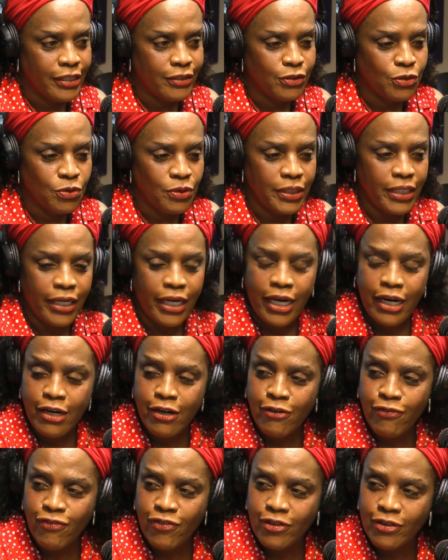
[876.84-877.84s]
doing the
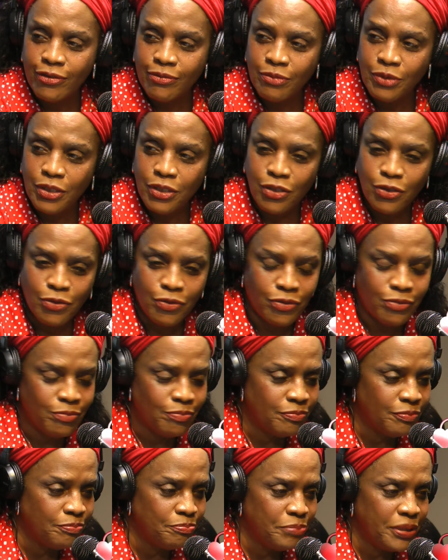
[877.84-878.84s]
hair for,
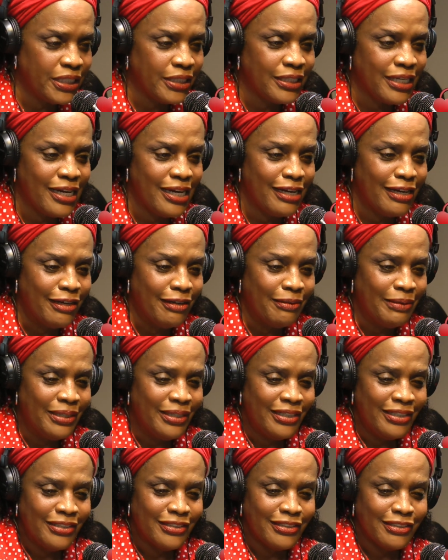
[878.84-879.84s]
big time.
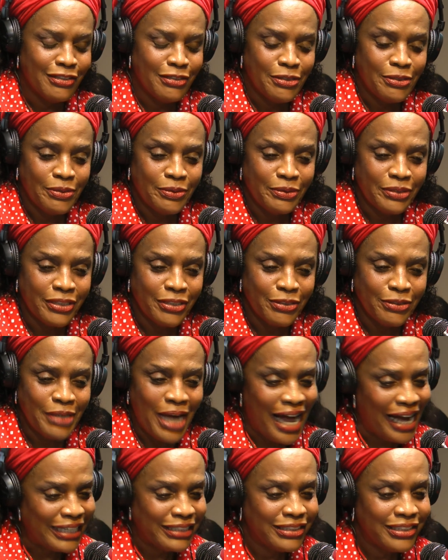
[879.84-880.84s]
So
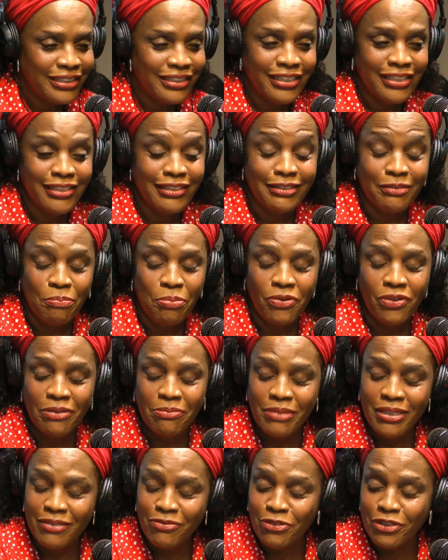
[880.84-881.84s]
I couldn't get an
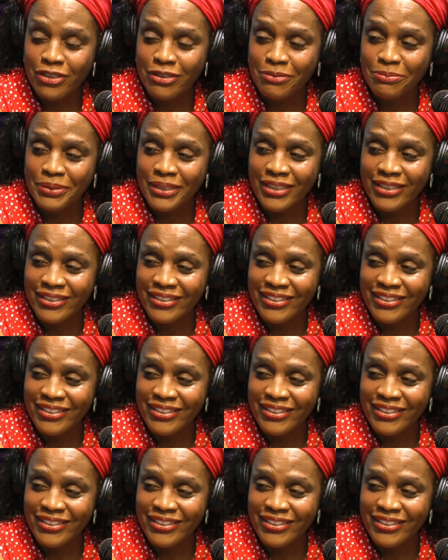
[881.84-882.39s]
appointment with her, but